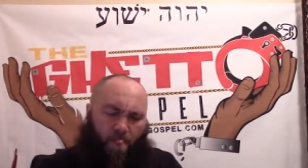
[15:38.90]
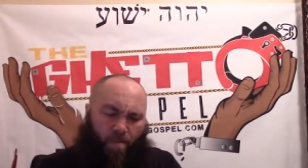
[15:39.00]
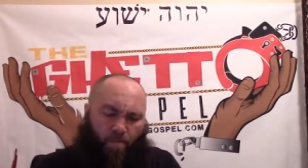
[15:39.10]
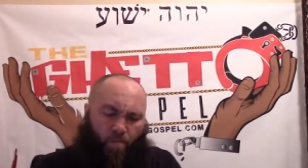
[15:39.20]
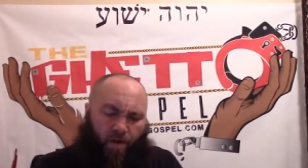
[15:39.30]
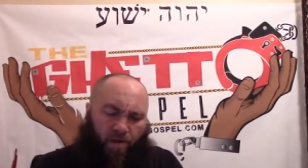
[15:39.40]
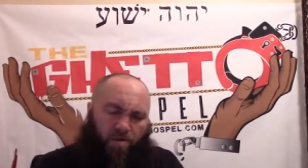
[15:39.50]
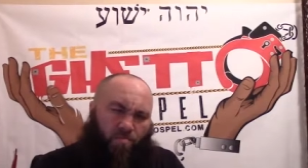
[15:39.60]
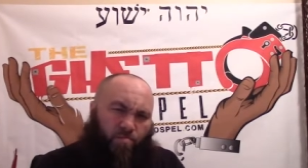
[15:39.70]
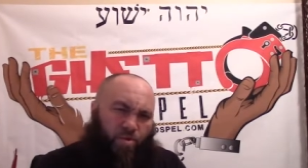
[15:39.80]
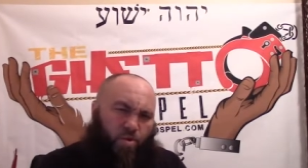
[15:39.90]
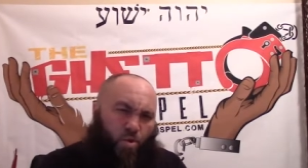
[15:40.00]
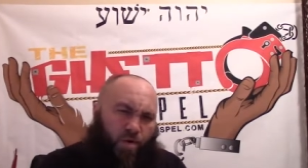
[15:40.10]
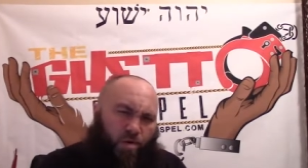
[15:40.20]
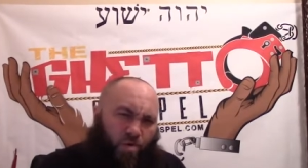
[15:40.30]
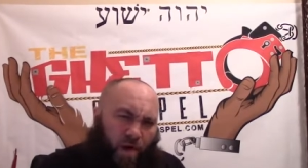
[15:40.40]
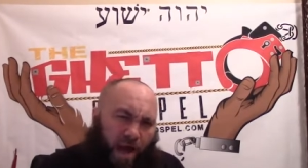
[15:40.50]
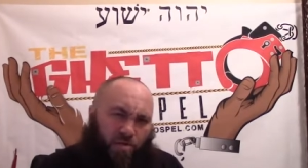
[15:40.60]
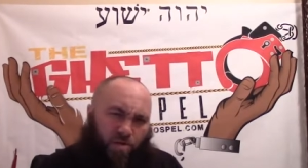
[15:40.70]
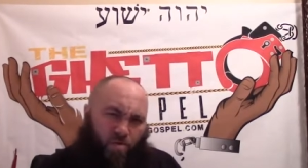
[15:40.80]
But when it comes to knowing
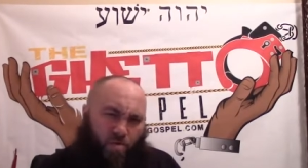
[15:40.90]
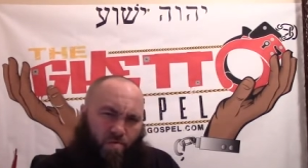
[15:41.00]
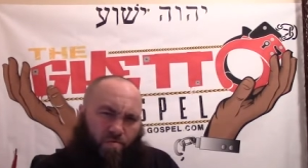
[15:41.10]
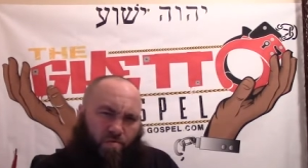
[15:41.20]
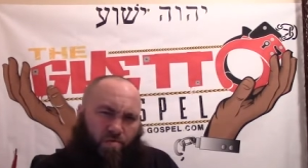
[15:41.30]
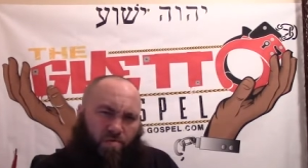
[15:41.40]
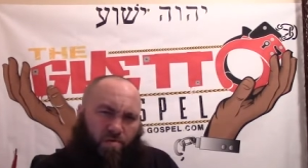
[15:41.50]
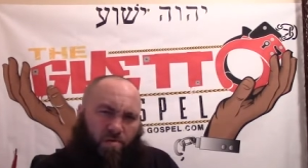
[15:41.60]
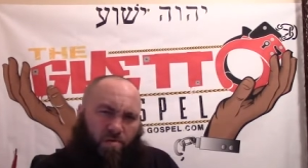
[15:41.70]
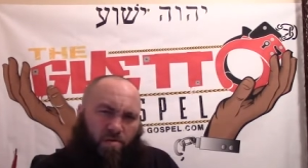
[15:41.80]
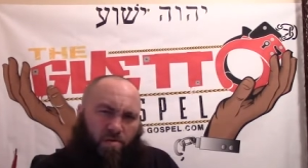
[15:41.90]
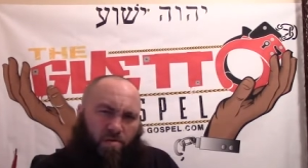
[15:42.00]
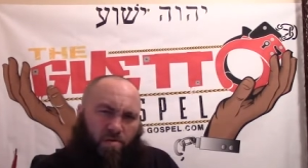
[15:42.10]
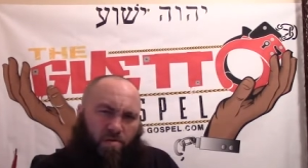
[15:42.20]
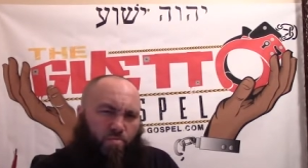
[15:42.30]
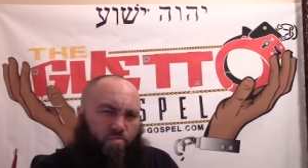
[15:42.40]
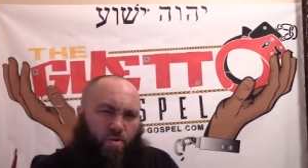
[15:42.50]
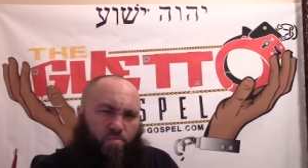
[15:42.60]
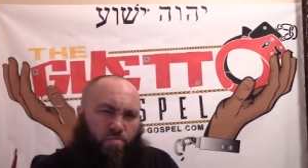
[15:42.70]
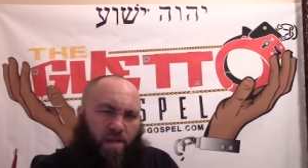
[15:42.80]
Christ though, you
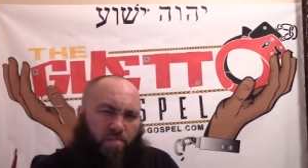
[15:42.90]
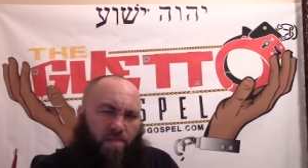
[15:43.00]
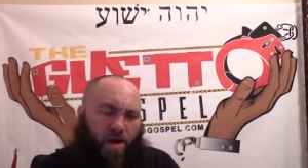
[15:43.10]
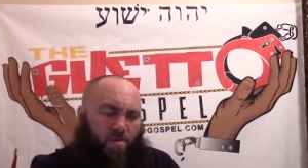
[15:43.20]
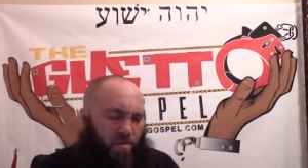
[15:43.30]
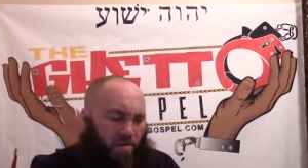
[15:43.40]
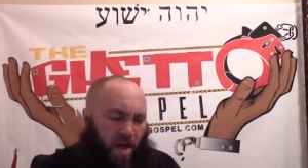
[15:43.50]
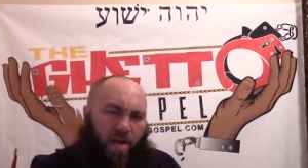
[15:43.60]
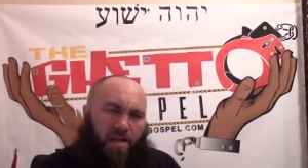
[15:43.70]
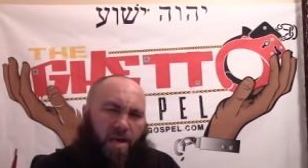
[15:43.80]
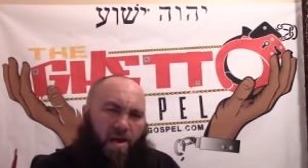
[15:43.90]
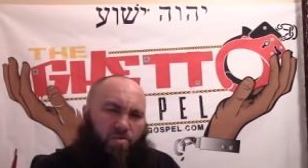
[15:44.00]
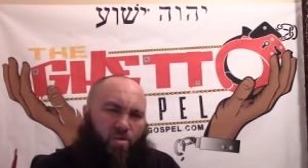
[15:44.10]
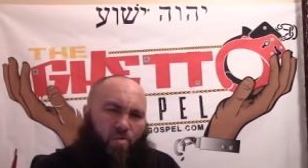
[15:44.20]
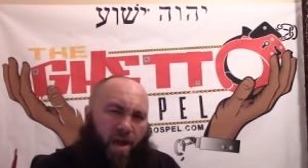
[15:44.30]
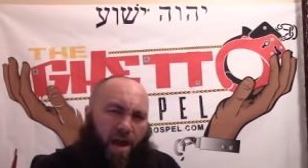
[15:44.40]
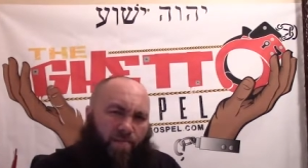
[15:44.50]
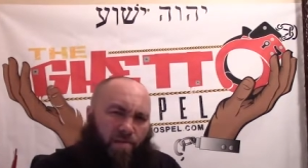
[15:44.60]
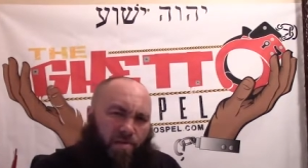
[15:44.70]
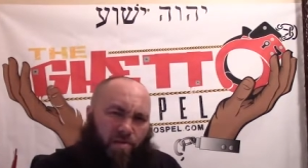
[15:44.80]
know deep down a lot of y'all don't
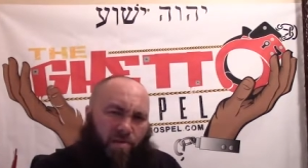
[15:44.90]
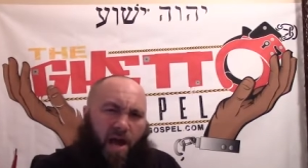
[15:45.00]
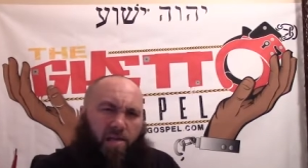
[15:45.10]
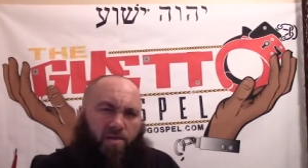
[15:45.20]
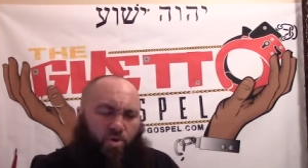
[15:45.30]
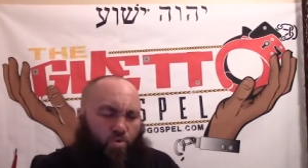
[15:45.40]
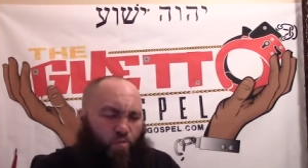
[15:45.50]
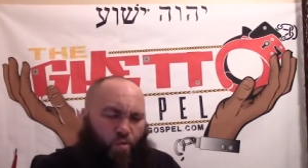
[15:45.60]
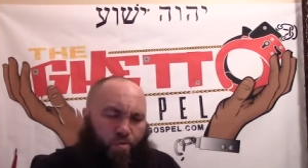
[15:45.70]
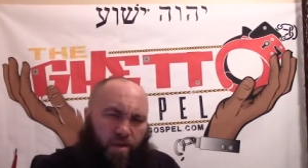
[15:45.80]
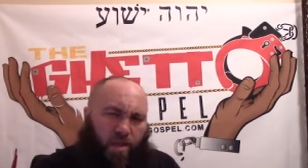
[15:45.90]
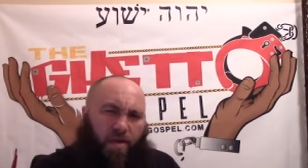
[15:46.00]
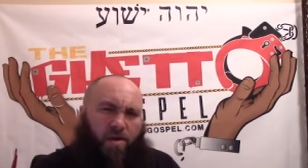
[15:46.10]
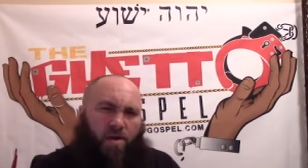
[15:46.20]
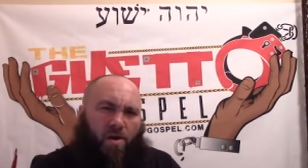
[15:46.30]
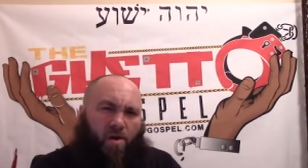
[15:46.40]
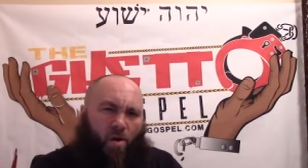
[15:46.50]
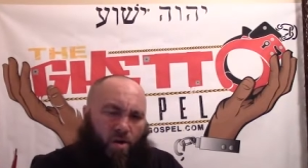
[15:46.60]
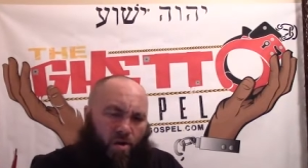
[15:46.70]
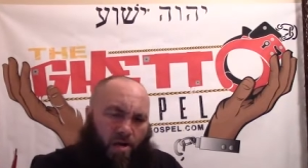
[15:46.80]
have the desire. You won't click
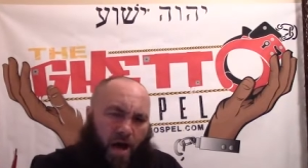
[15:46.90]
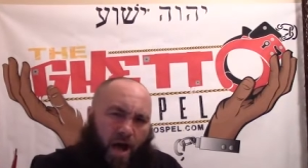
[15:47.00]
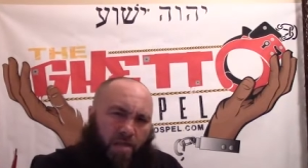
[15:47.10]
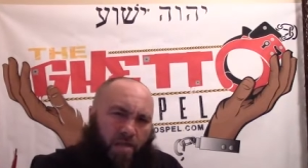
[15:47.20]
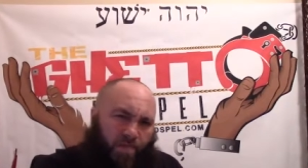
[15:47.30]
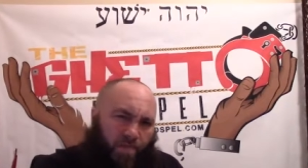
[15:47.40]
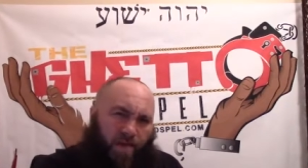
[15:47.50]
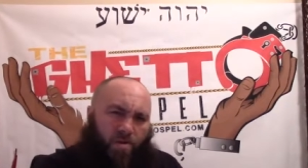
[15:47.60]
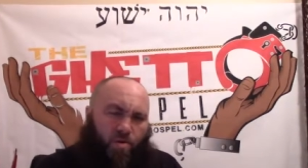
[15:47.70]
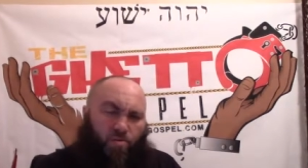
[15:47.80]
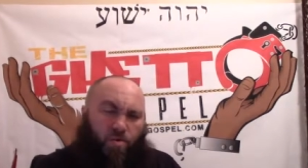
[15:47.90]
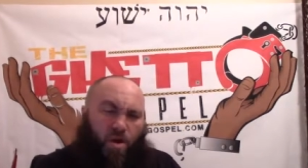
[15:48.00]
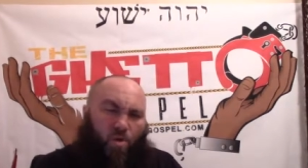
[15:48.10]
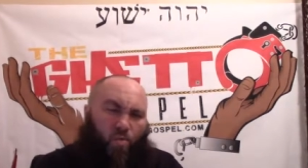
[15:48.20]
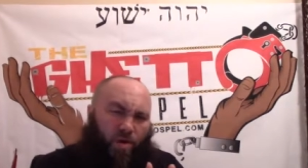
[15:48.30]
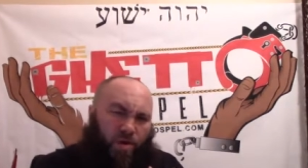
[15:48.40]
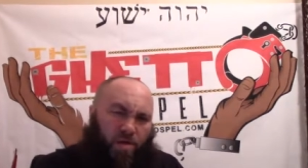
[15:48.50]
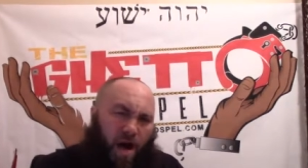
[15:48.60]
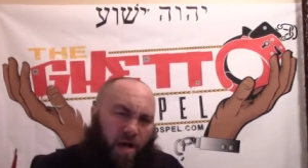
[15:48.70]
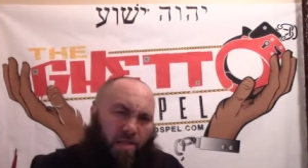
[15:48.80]
on godly videos with
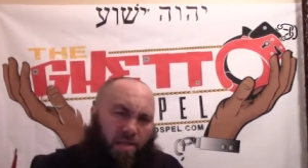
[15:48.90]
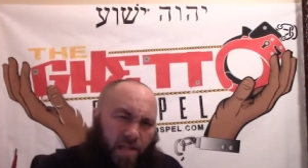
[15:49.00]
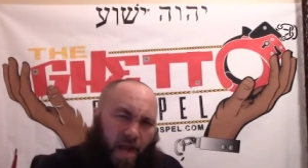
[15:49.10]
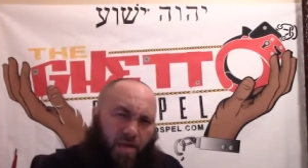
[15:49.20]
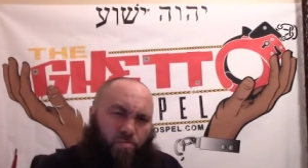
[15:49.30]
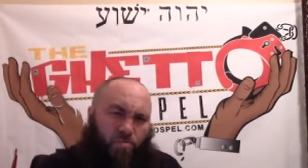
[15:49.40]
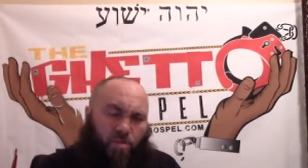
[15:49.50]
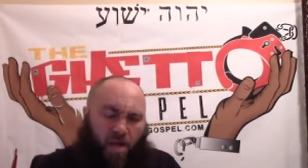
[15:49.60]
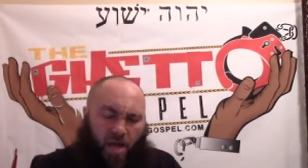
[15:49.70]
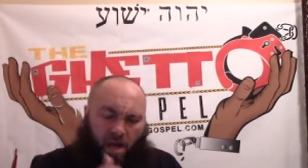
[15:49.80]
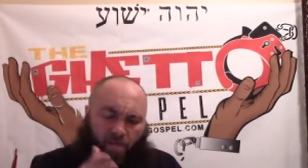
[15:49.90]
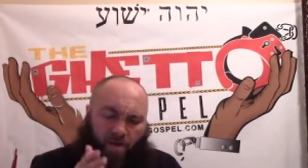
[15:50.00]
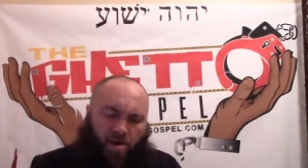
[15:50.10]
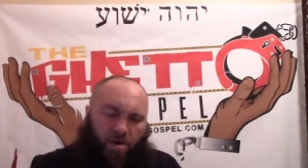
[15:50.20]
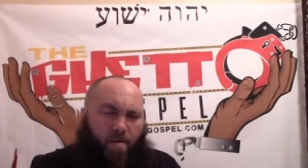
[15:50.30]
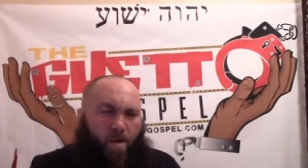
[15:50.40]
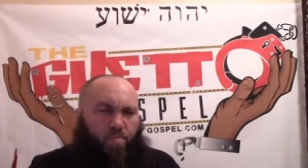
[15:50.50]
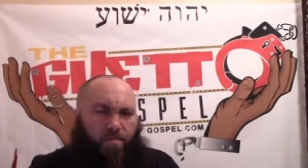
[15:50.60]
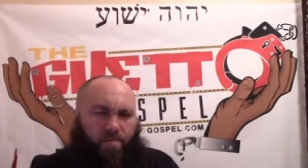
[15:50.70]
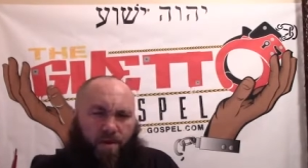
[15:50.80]
godly titles. If I come out
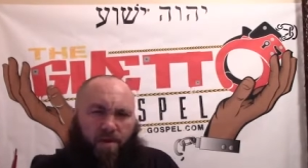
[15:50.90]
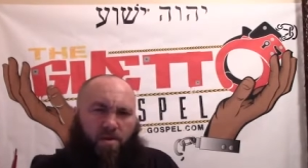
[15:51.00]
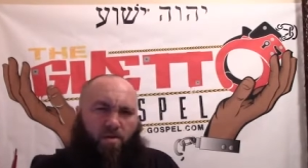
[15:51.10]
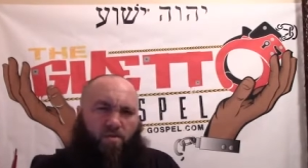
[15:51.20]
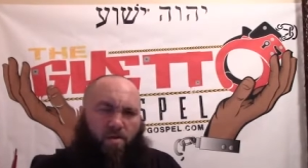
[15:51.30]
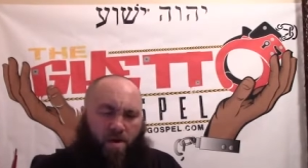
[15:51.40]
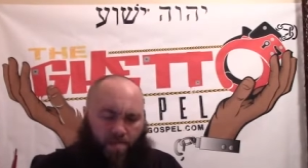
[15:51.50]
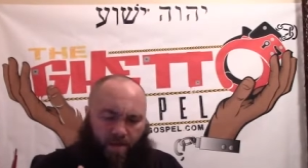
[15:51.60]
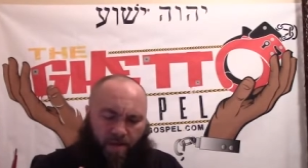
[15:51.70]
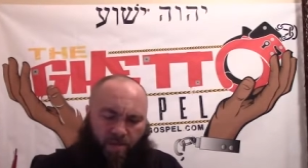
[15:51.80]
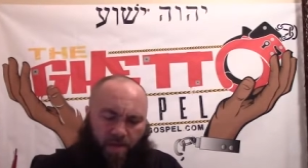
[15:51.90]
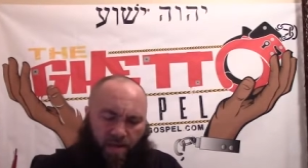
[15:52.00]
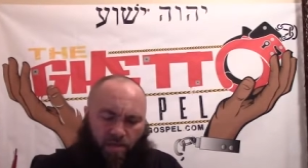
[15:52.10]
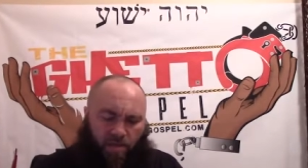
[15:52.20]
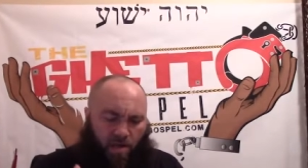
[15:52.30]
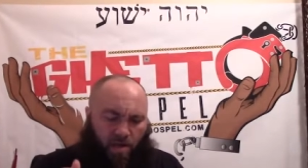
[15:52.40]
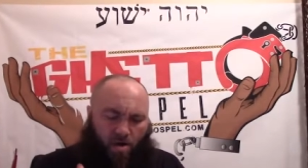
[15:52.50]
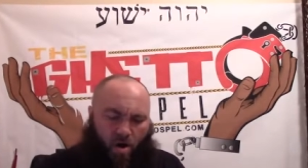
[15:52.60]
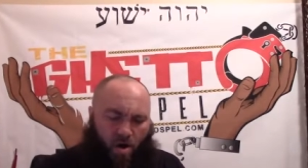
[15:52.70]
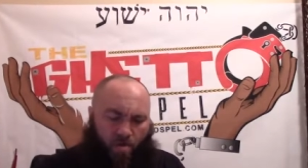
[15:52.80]
with a video that says,
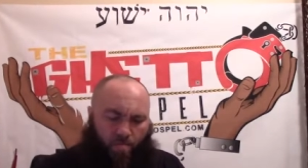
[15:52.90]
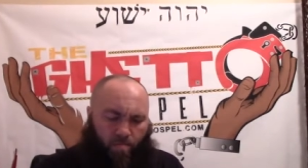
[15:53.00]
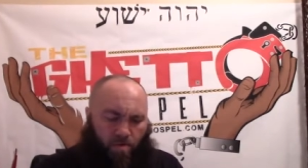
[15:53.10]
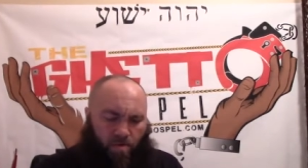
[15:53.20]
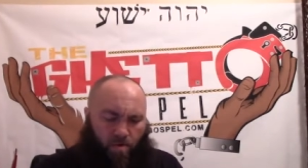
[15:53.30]
um,